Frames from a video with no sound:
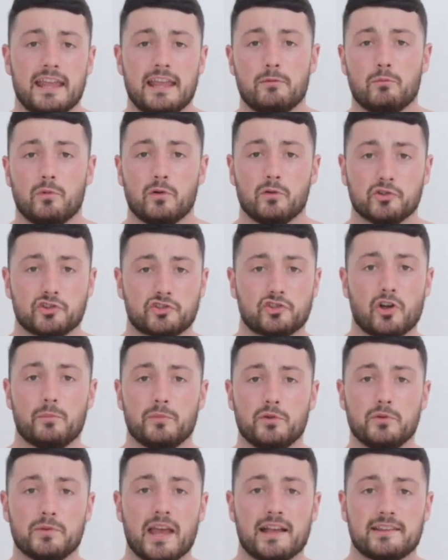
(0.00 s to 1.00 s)
it will stop
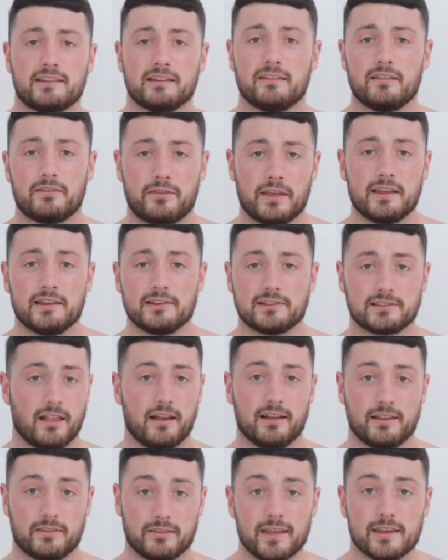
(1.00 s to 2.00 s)
you getting things
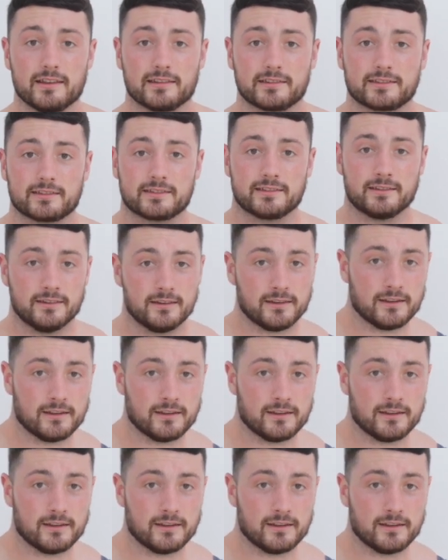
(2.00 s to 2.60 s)
like this.